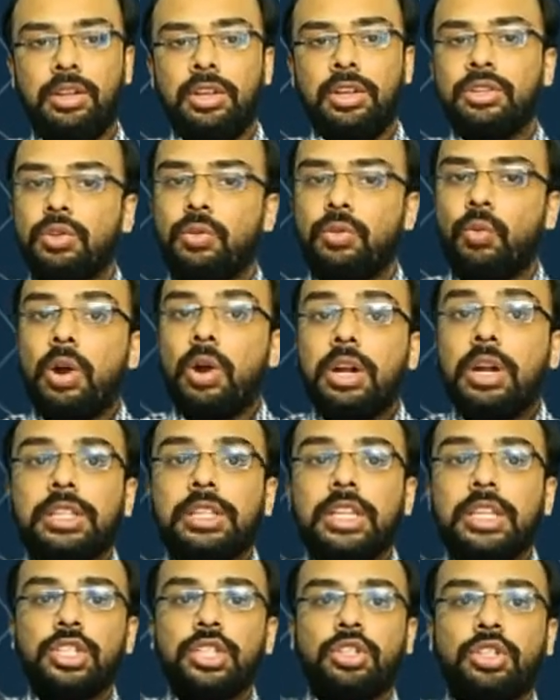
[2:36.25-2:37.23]
So what
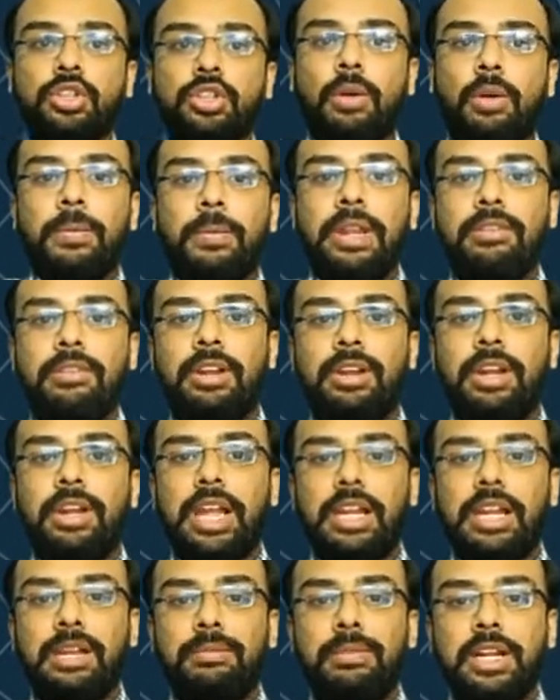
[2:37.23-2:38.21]
this top level
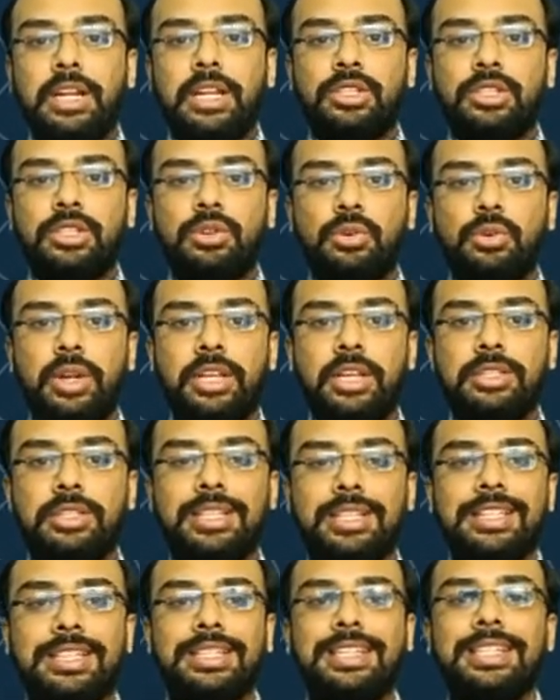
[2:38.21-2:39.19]
element is known
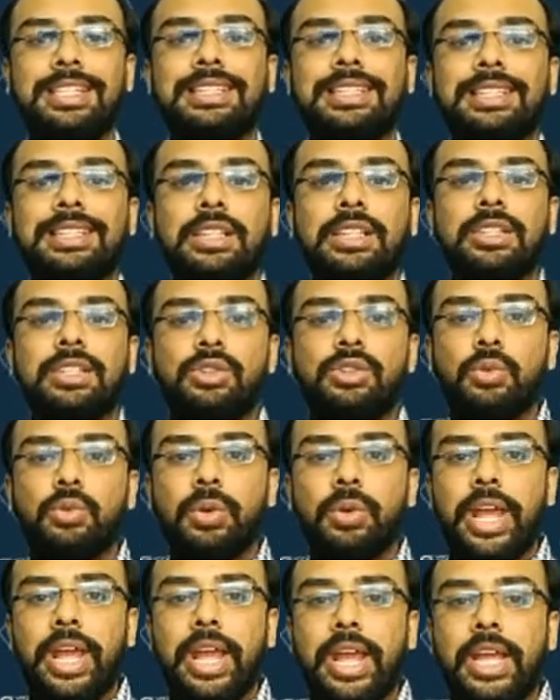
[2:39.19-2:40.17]
as? This is
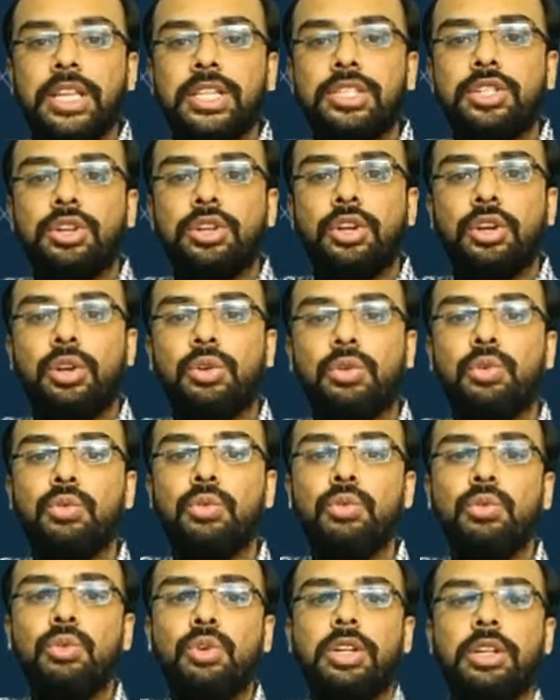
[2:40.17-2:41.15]
known as
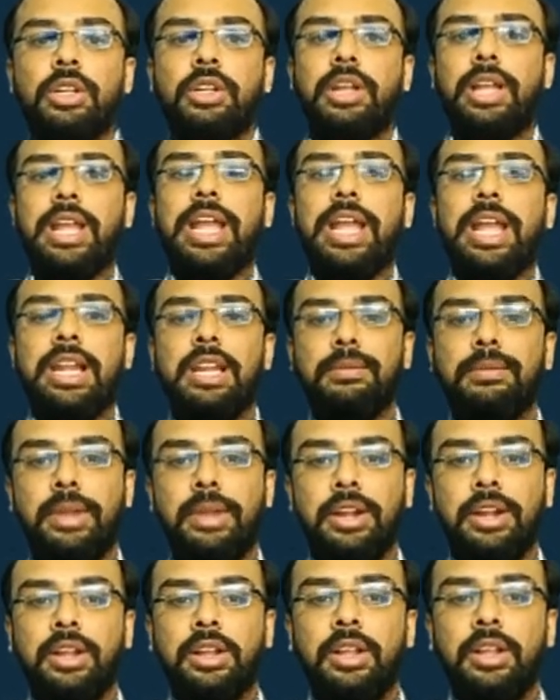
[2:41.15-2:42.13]
root
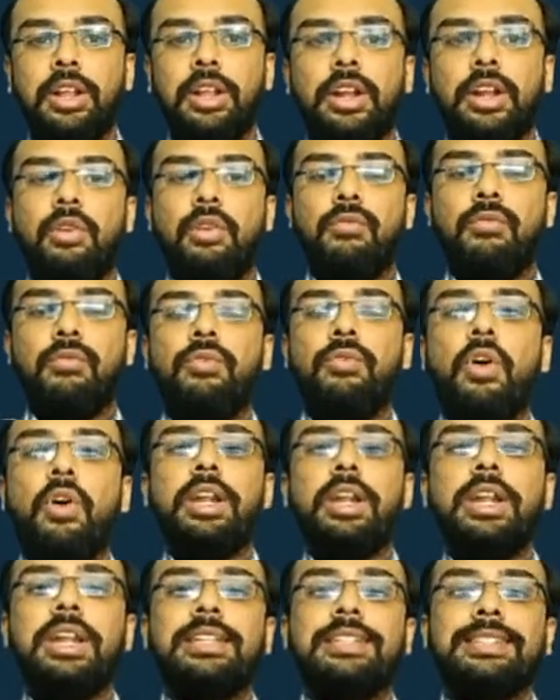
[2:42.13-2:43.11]
element. Now
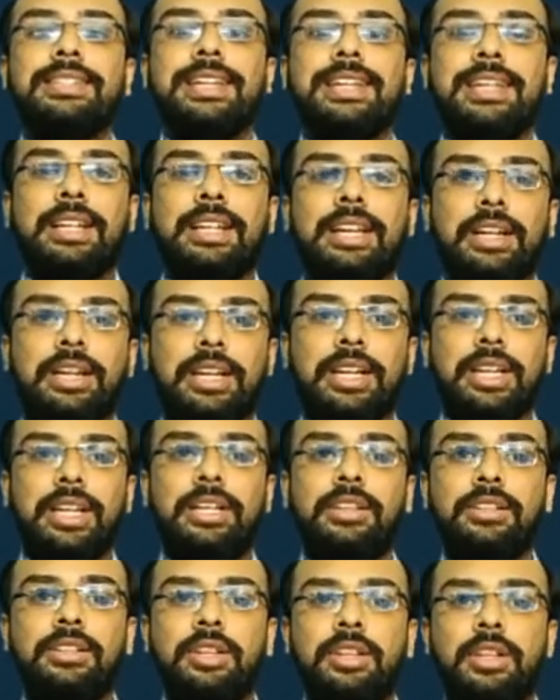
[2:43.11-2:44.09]
what does it contains?